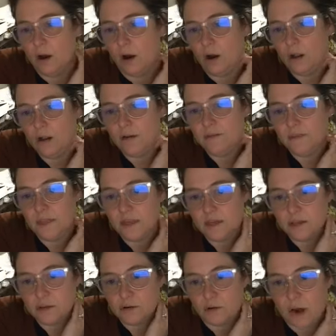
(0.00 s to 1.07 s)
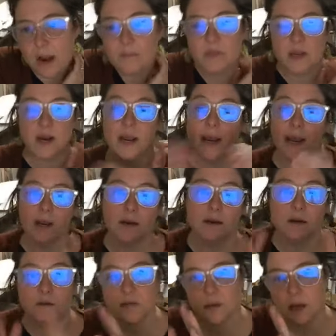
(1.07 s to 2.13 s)
all of this scrap that I had, and
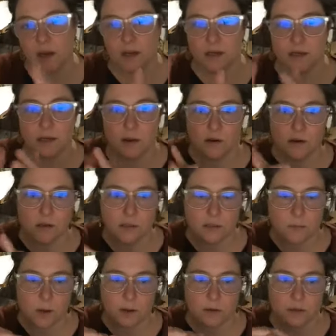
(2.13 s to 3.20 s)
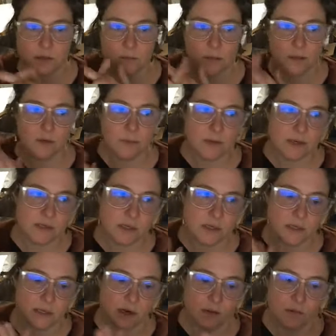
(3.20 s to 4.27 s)
I was cutting it down into smaller and smaller
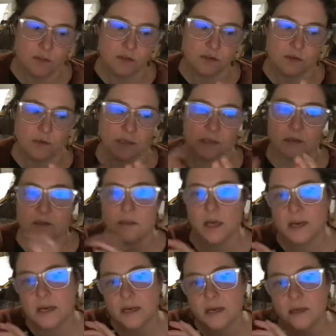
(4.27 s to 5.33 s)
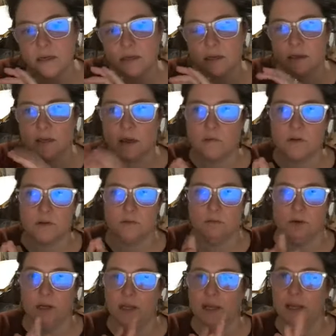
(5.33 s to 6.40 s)
pieces, and I was doing studies, and that was a
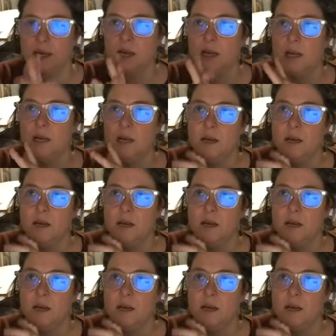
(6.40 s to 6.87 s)
really